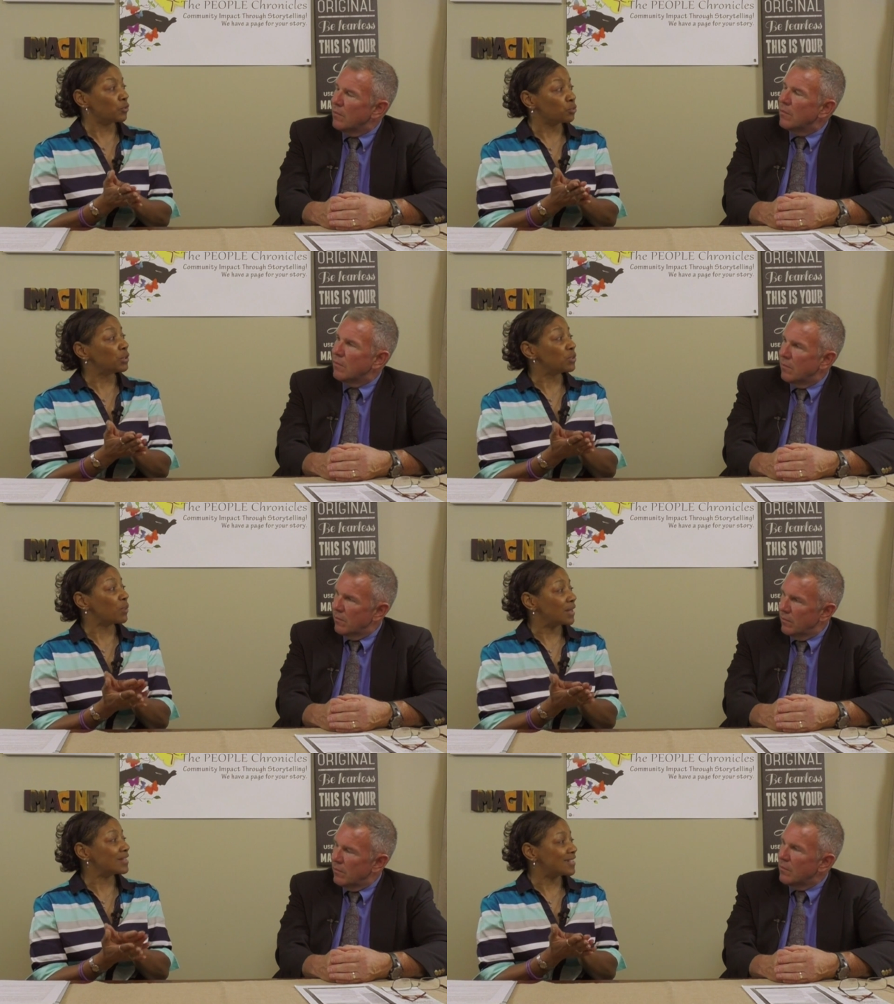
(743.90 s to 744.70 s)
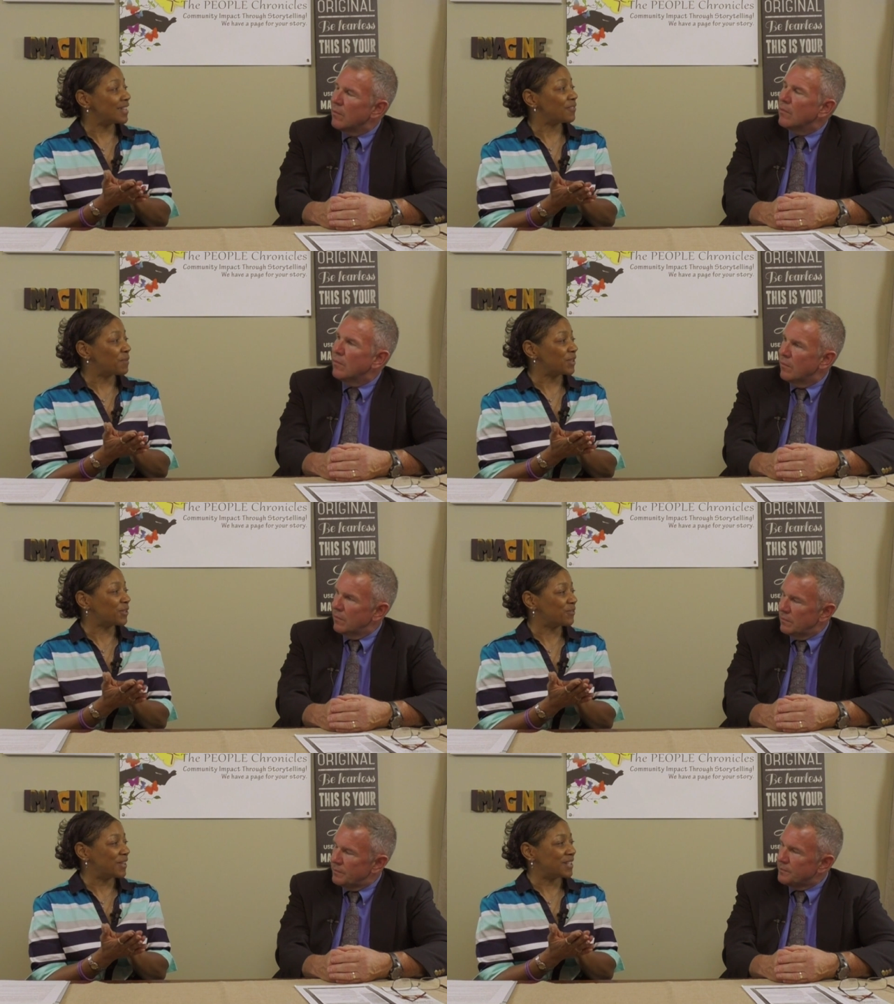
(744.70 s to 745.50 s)
Speaker 1: there's a reason why the state of
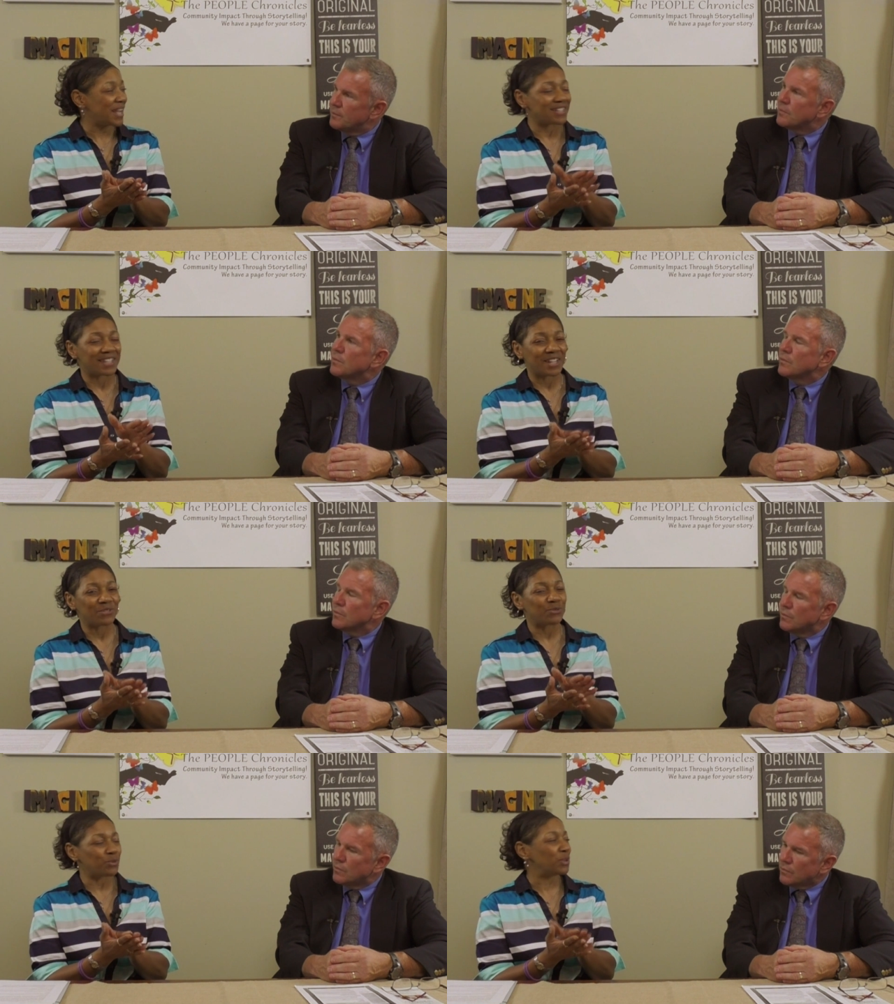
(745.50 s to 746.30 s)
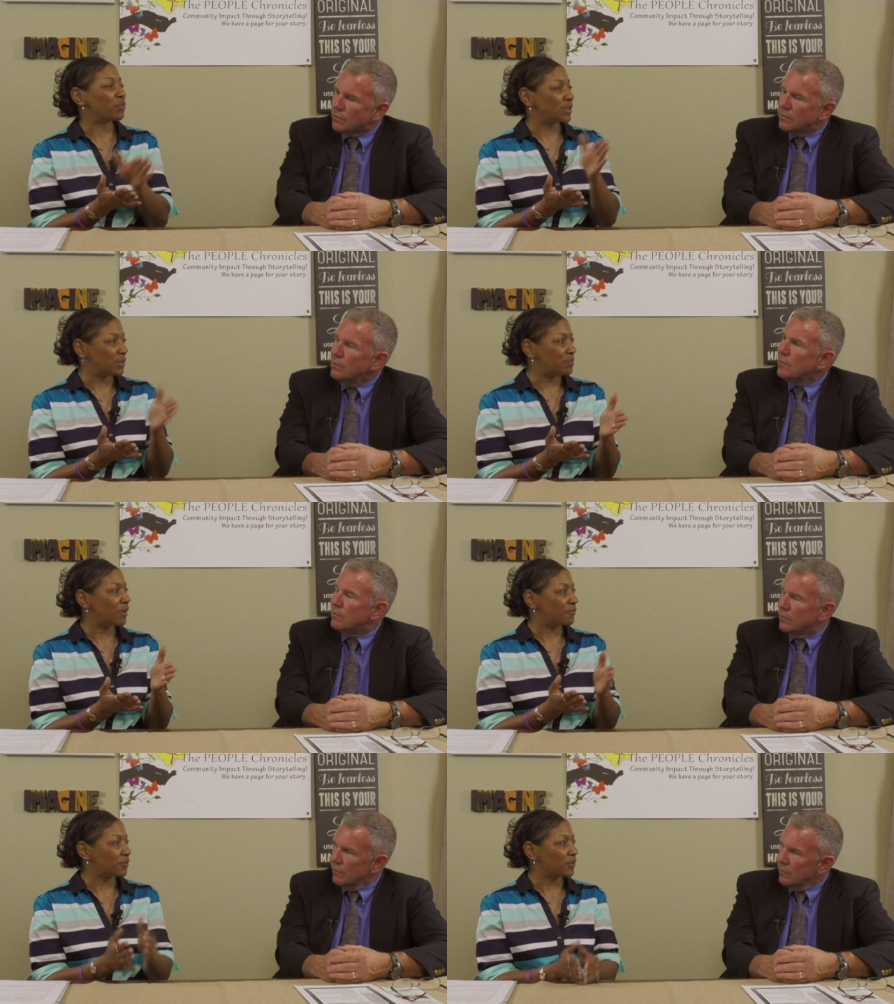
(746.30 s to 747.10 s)
Pennsylvania has the age of 21 and
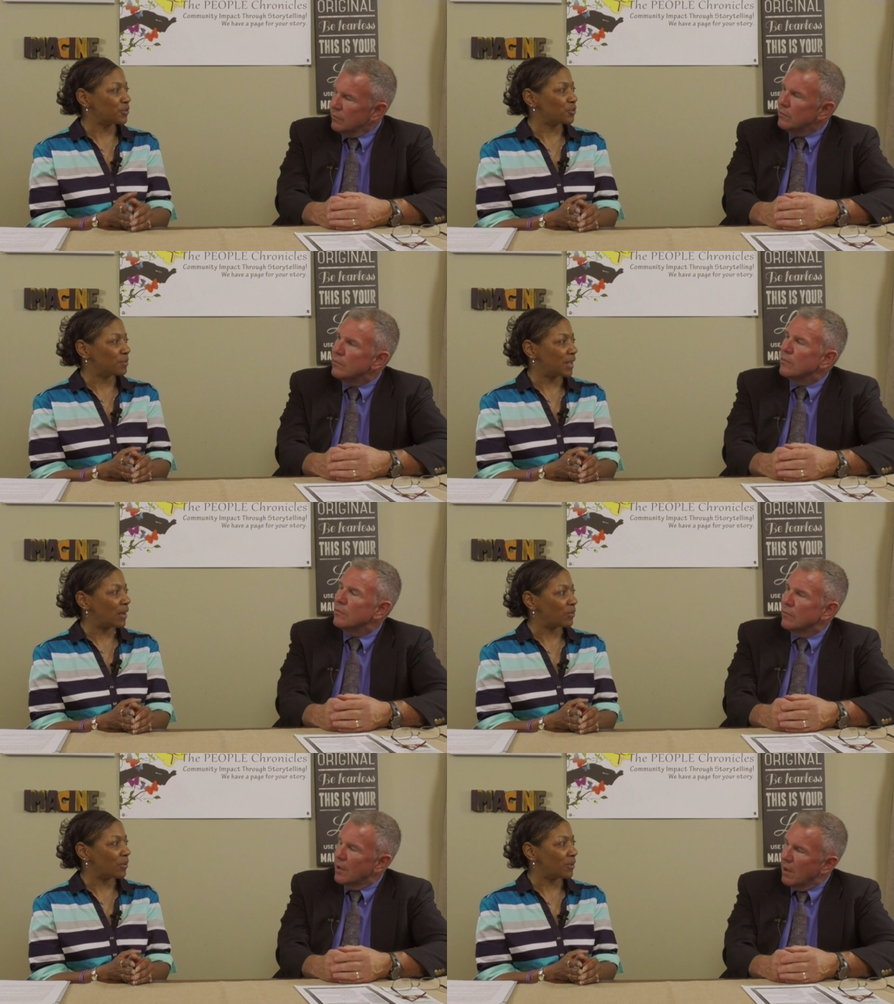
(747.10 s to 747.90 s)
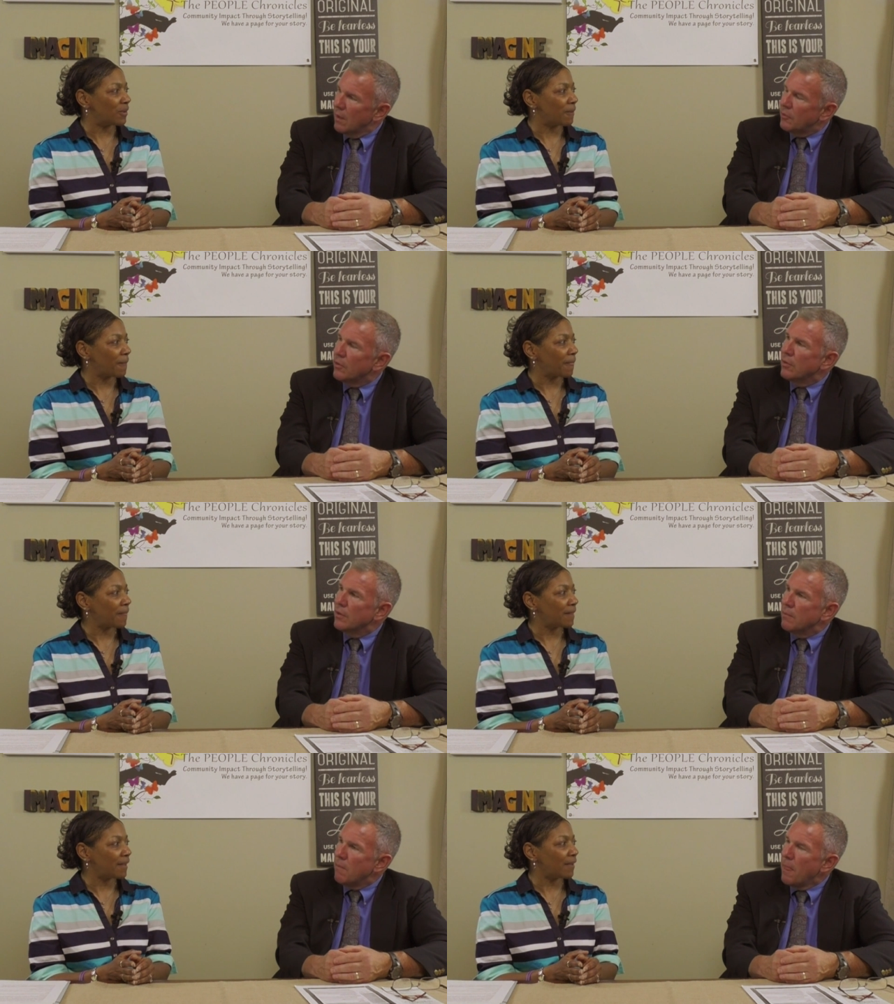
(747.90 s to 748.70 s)
above for mm-hmm. consuming alcohol.
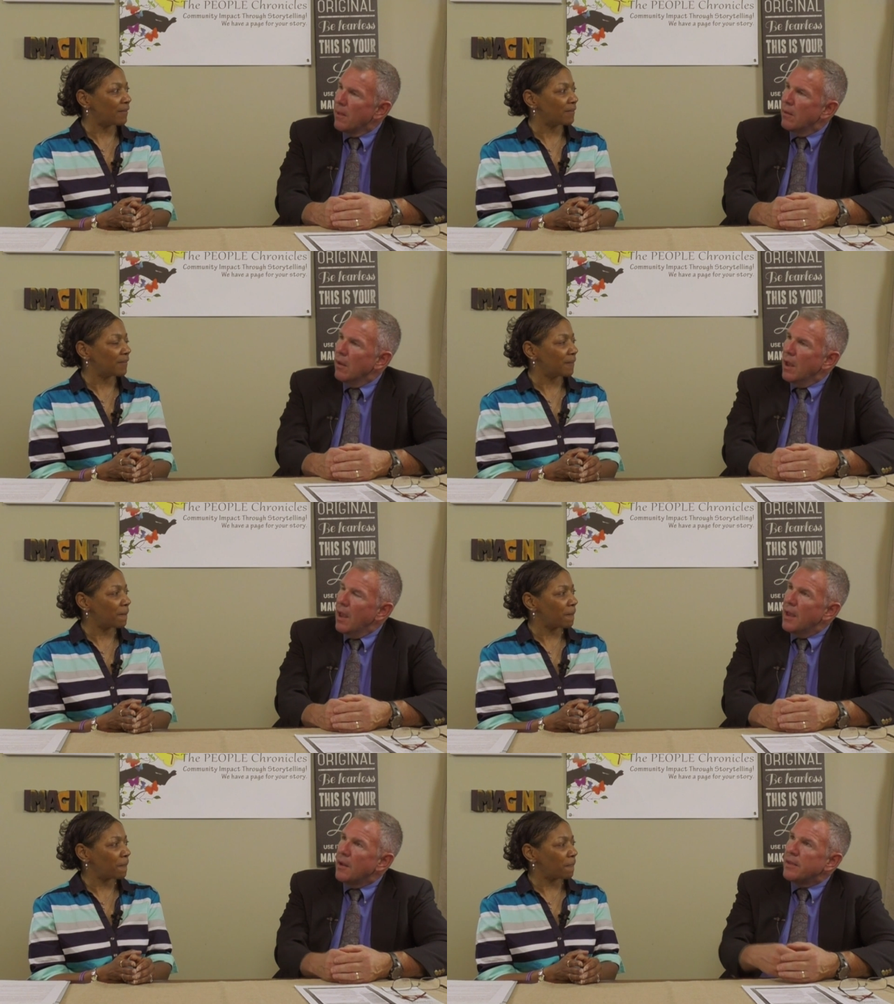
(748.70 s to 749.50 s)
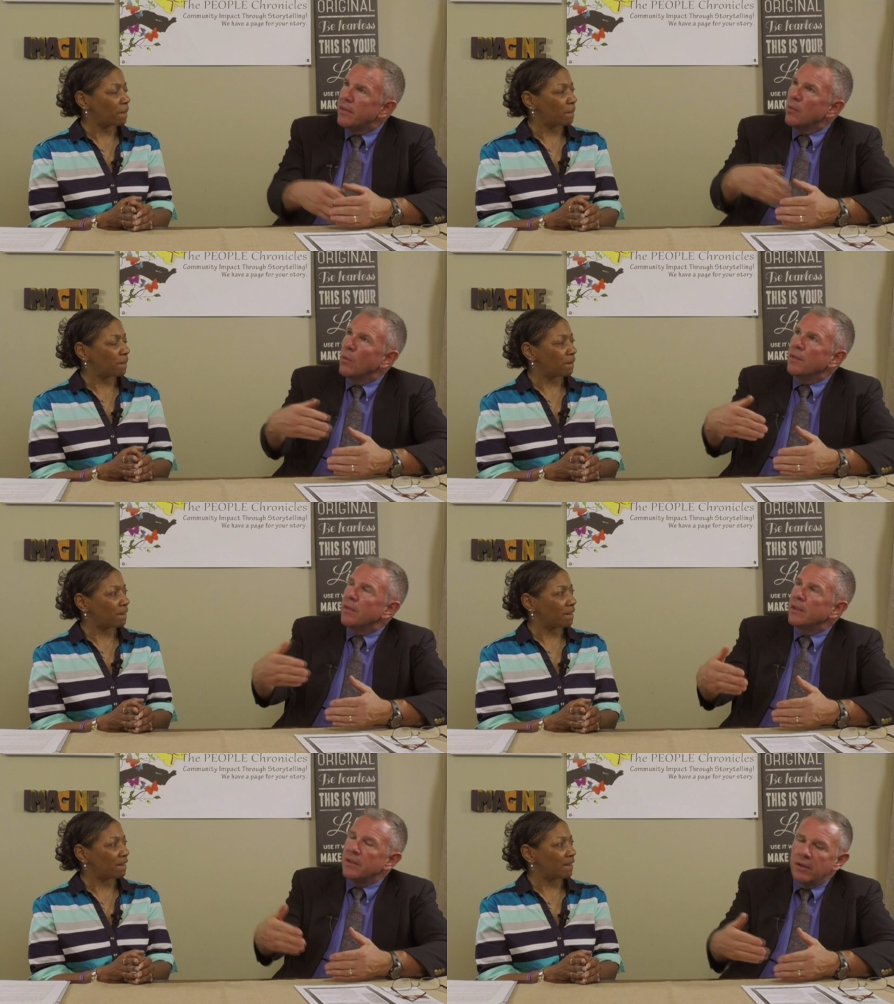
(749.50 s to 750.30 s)
Absolutely. Yeah. And I think
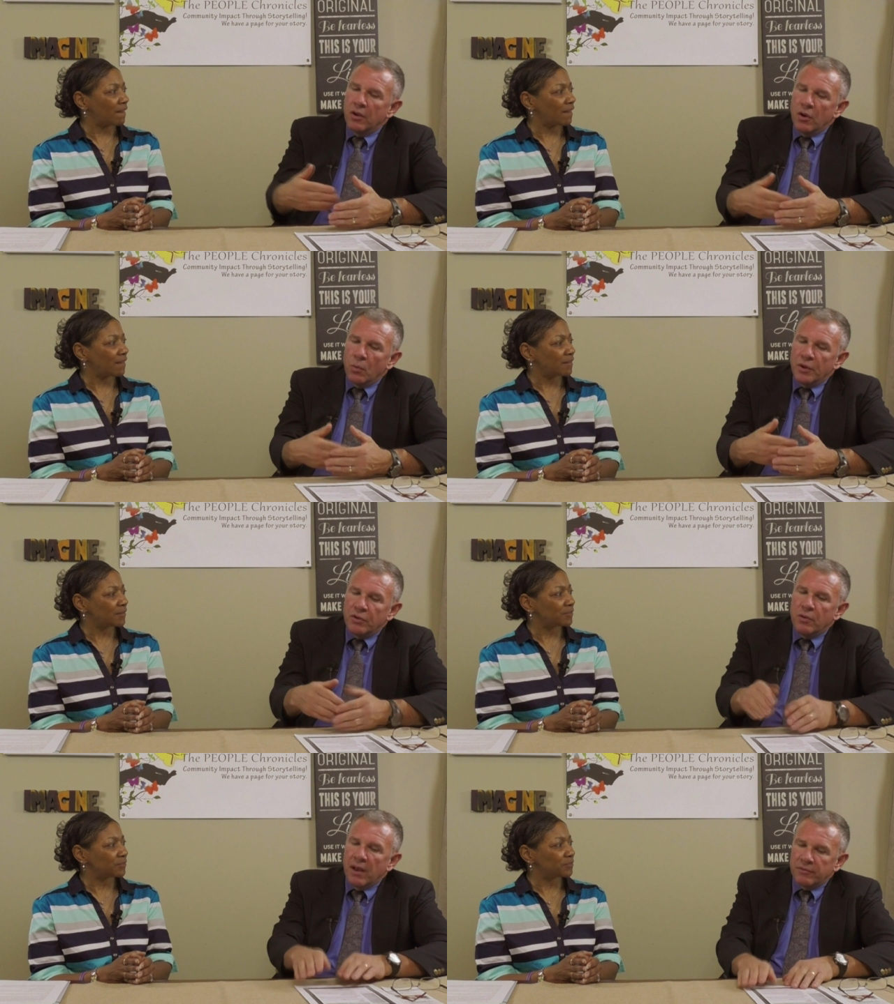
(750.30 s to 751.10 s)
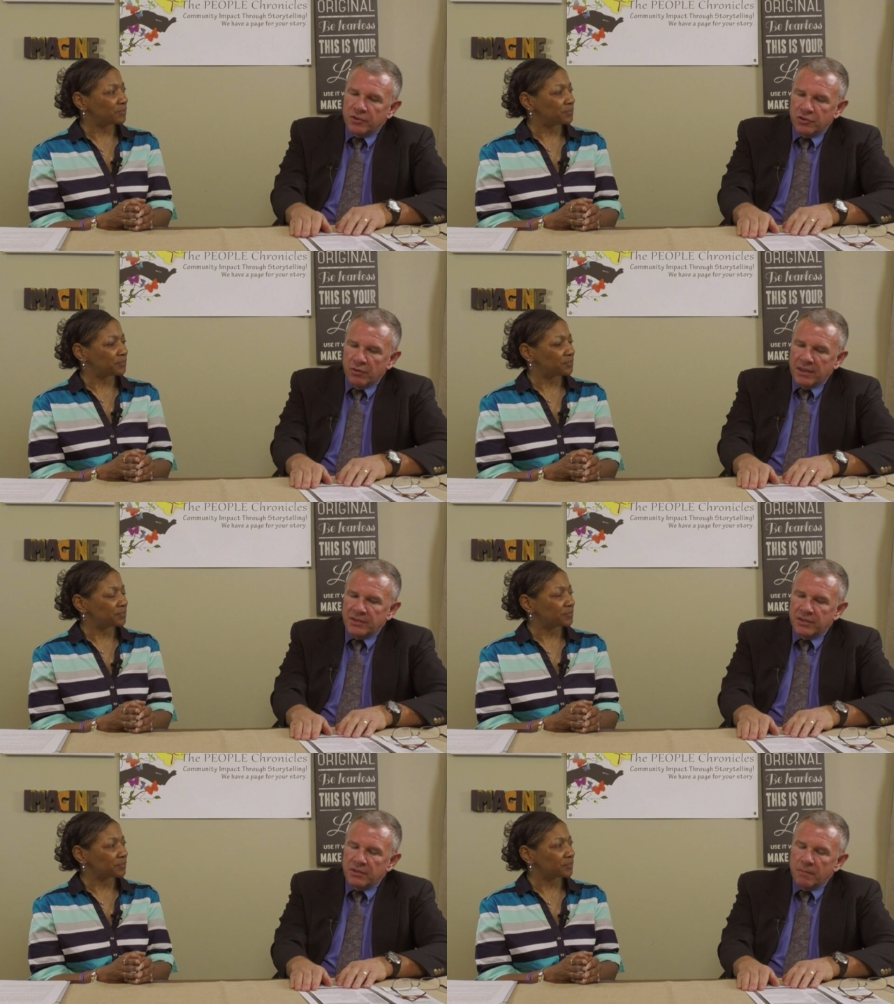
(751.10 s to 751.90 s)
Speaker 2: one thing that we do have to stress